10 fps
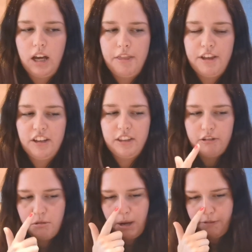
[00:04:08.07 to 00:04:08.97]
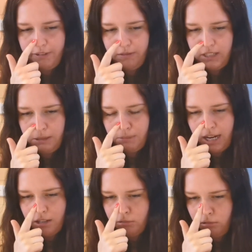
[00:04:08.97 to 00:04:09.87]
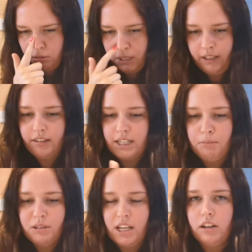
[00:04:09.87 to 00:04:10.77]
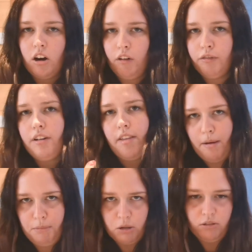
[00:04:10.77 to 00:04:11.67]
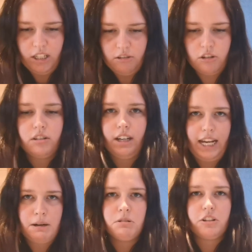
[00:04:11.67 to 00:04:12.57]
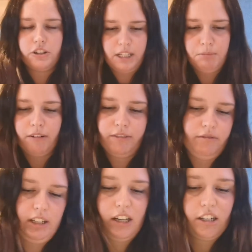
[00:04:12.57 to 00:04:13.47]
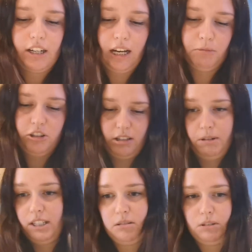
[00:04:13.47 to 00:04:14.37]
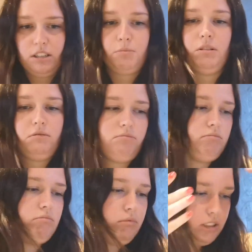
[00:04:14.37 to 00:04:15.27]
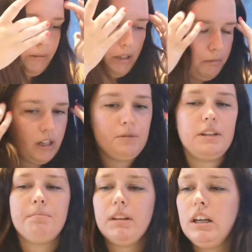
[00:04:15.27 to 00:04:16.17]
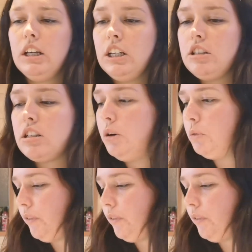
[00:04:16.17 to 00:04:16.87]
I think they're about fifteen pound, and then the ten percent off, and then postage, and it came to thirteen pound fifty. I don't know how much that makes in each, but there we go, we'll go with it. So